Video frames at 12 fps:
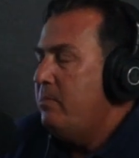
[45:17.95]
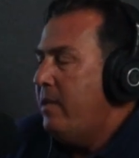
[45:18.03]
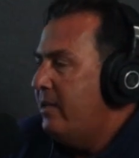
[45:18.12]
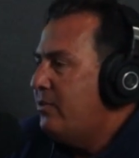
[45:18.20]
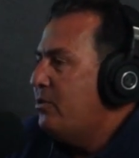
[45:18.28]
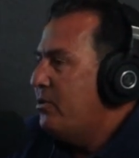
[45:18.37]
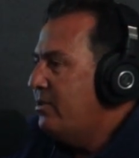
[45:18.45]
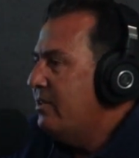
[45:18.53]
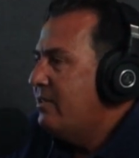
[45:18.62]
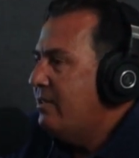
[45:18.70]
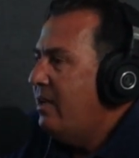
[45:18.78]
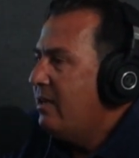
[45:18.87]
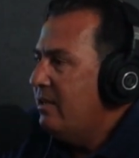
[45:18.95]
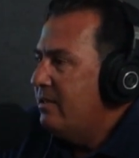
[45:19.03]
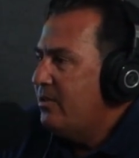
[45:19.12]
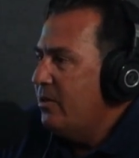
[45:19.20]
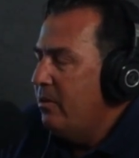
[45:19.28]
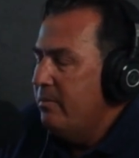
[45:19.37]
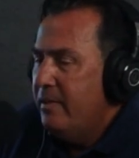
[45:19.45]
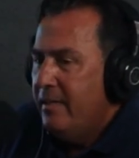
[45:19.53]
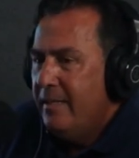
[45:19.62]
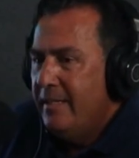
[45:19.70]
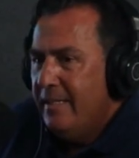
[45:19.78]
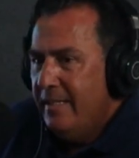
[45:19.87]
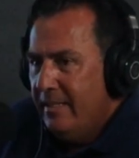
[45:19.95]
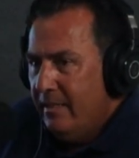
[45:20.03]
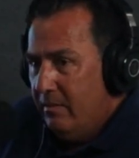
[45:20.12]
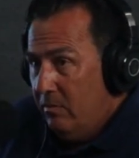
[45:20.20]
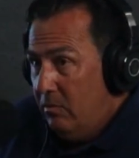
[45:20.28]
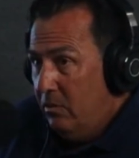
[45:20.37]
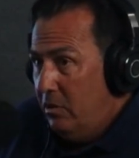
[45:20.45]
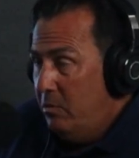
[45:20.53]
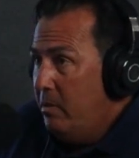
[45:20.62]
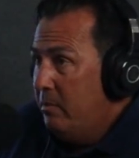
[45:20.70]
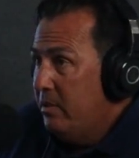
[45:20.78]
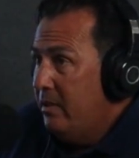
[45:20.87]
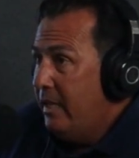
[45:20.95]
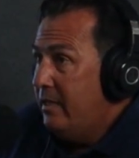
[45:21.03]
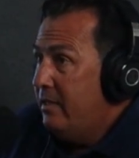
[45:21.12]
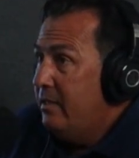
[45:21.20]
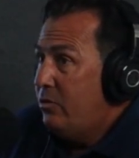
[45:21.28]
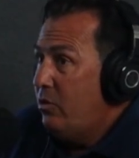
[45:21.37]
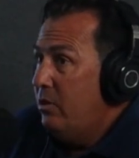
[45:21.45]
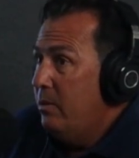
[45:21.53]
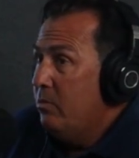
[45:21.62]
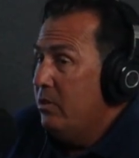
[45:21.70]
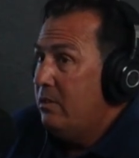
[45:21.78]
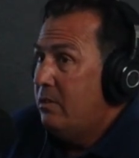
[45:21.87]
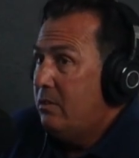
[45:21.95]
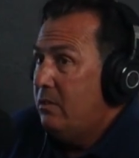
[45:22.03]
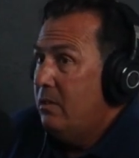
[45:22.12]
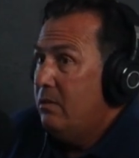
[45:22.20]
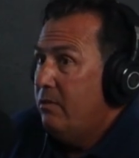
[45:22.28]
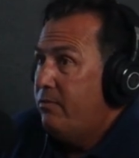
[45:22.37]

the Masters, exactly. So you remember that this tournament was the